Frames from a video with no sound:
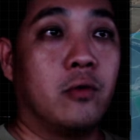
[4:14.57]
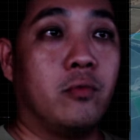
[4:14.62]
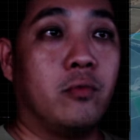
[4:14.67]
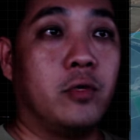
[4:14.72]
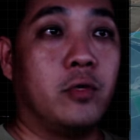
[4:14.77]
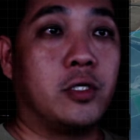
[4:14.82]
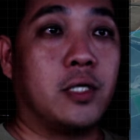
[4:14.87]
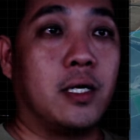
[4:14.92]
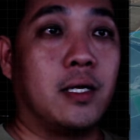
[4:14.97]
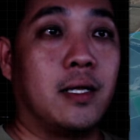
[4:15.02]

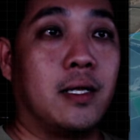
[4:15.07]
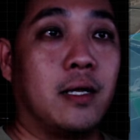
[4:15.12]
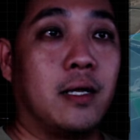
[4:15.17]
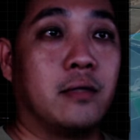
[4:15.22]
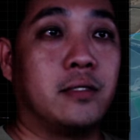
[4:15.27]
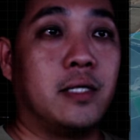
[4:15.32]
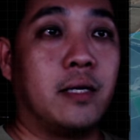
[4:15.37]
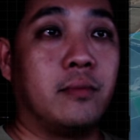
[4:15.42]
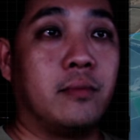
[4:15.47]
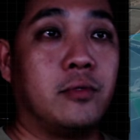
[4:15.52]
which
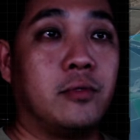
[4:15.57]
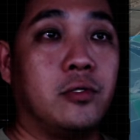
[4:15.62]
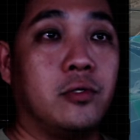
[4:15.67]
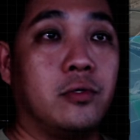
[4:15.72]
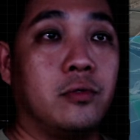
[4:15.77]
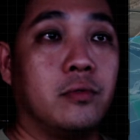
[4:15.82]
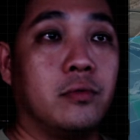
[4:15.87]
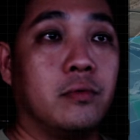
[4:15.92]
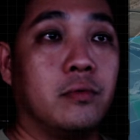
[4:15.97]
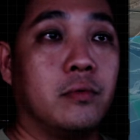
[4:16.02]
allows them
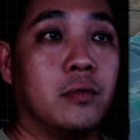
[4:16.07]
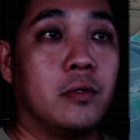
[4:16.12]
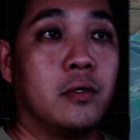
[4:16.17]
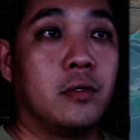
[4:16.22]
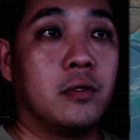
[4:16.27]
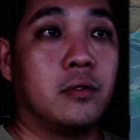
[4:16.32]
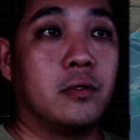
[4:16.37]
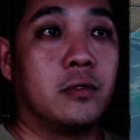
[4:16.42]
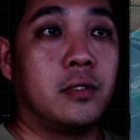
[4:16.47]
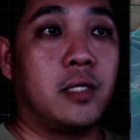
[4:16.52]
to
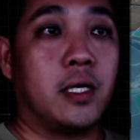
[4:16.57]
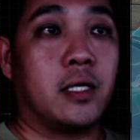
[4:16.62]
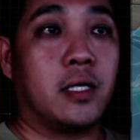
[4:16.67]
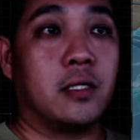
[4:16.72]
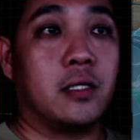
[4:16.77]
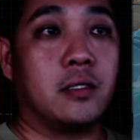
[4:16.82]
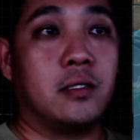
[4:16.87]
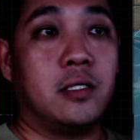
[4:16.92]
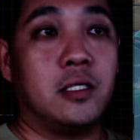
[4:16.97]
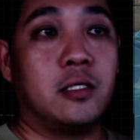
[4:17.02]

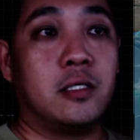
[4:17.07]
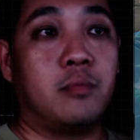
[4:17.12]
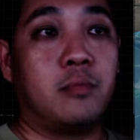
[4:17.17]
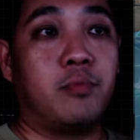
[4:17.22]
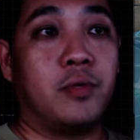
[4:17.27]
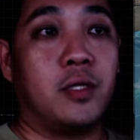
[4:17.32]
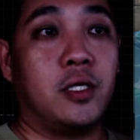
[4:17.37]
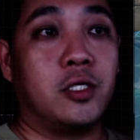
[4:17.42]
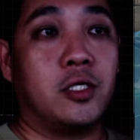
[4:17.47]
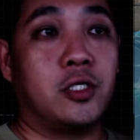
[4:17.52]
take these
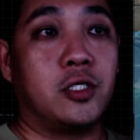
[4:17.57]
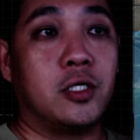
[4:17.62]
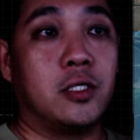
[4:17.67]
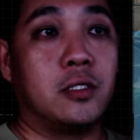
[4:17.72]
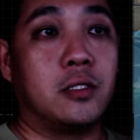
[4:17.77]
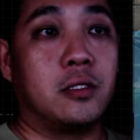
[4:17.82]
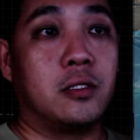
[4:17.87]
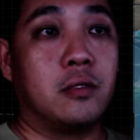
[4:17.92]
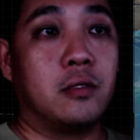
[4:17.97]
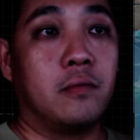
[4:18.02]
positions